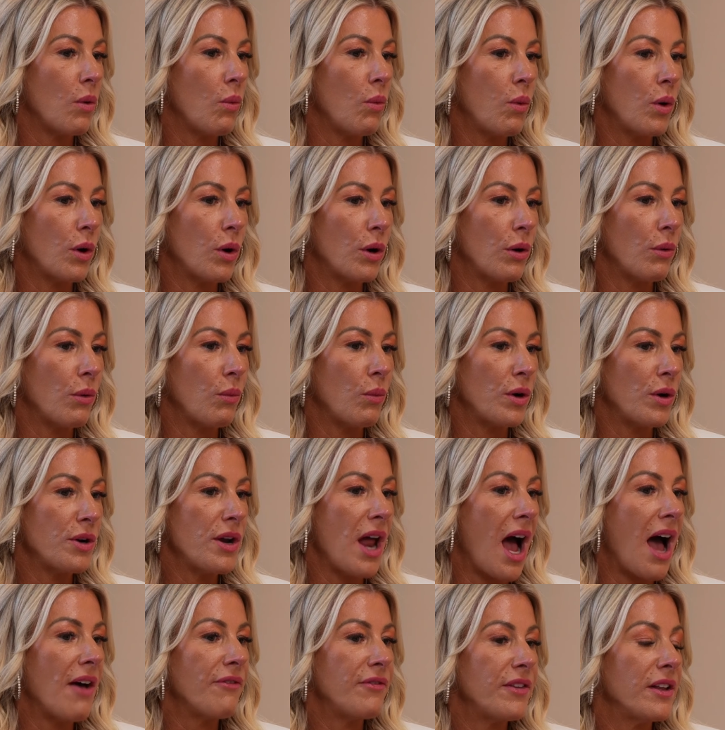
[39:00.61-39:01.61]
we're
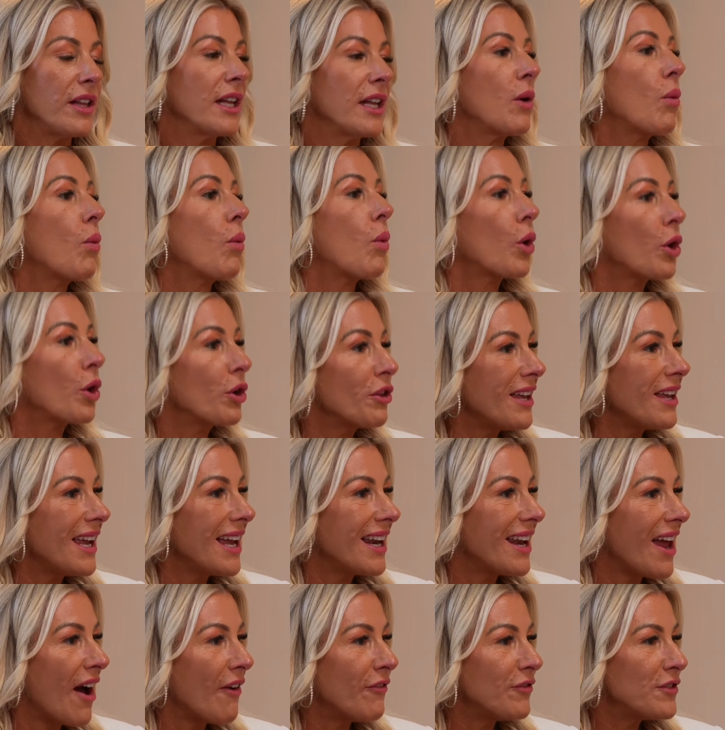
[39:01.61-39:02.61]
not feeling
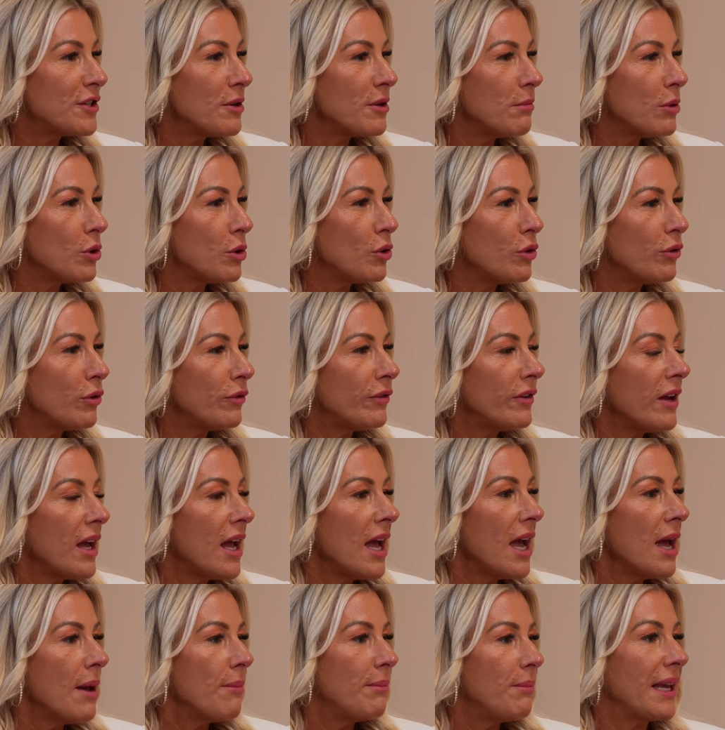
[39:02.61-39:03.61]
worthy enough to move,
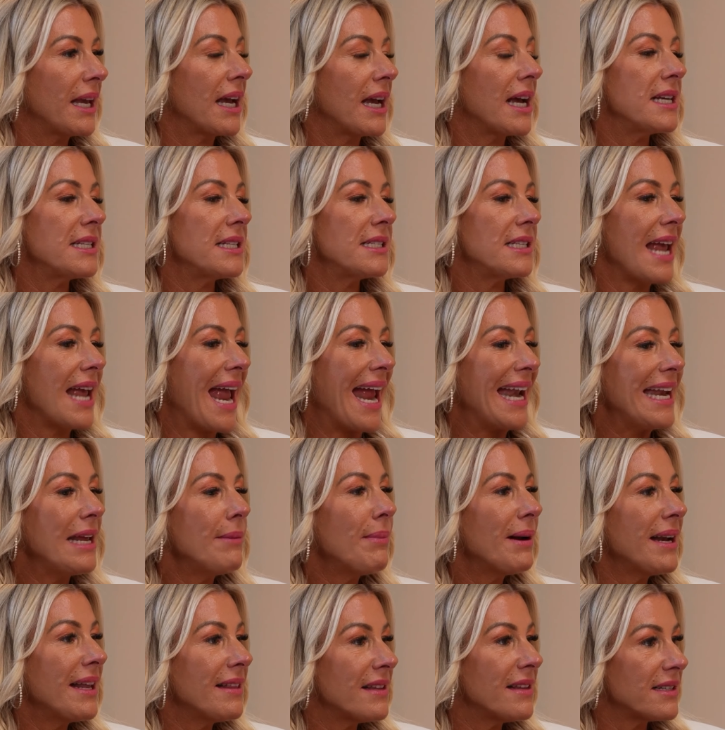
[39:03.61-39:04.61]
because
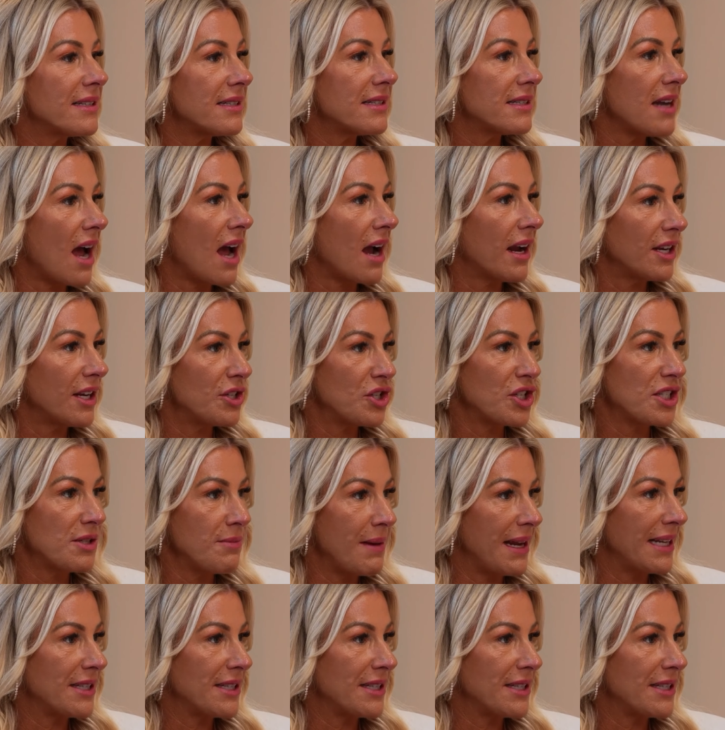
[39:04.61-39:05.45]
anybody that's stuck, it just